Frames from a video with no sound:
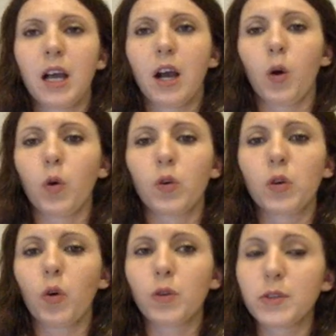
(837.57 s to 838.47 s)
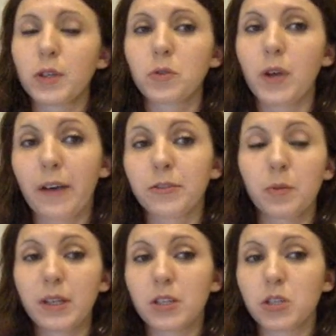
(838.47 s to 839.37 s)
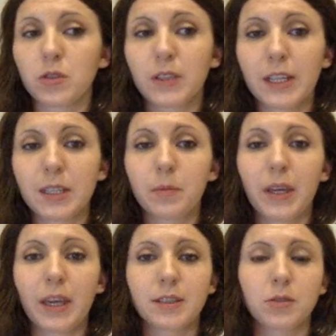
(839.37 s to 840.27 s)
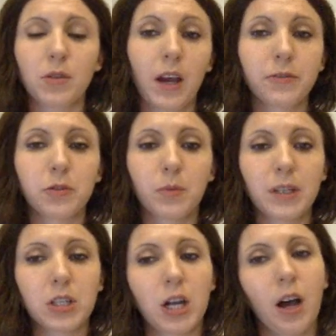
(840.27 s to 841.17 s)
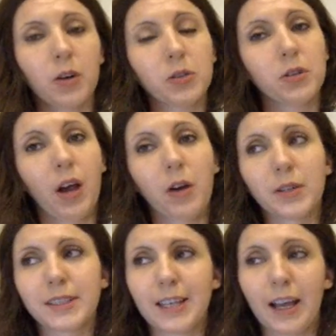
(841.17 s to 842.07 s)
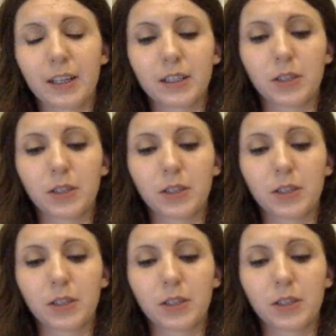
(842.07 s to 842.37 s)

Or also you have to manage your database. You have to manage how exactly